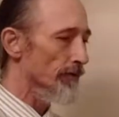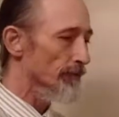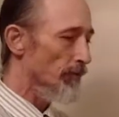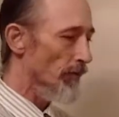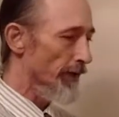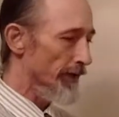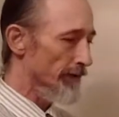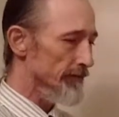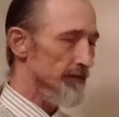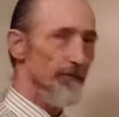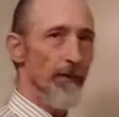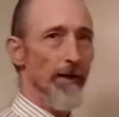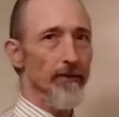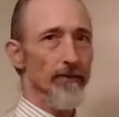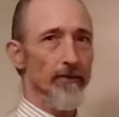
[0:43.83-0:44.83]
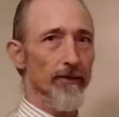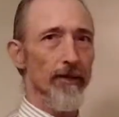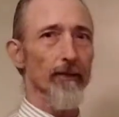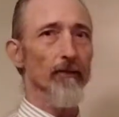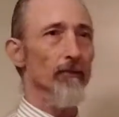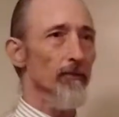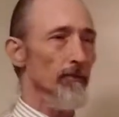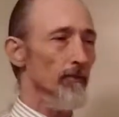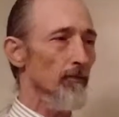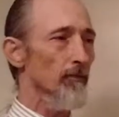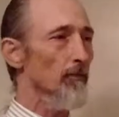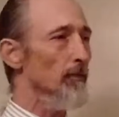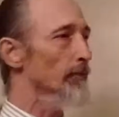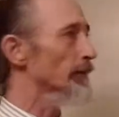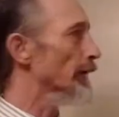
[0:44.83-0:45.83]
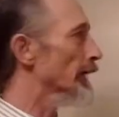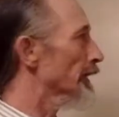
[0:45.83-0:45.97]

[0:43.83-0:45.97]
point in space, and we'll get